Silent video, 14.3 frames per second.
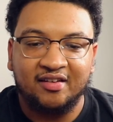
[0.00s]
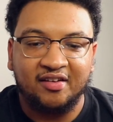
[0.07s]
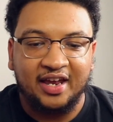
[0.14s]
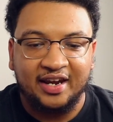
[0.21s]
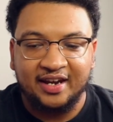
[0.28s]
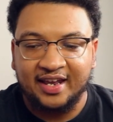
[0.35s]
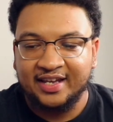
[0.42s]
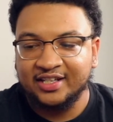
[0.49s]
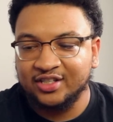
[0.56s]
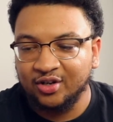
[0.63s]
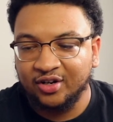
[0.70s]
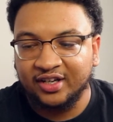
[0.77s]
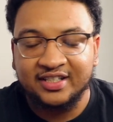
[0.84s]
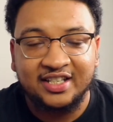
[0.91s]
it's
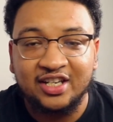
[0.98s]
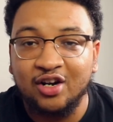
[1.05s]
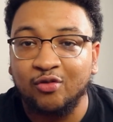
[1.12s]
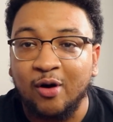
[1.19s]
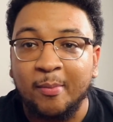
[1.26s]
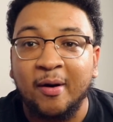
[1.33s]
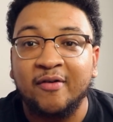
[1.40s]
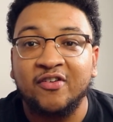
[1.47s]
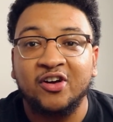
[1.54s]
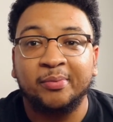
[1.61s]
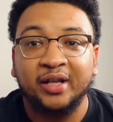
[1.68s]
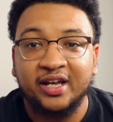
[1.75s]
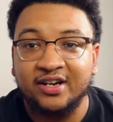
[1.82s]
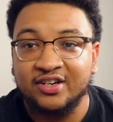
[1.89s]
going to continue to rub off on
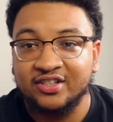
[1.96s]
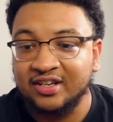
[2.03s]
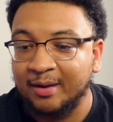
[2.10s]
the players.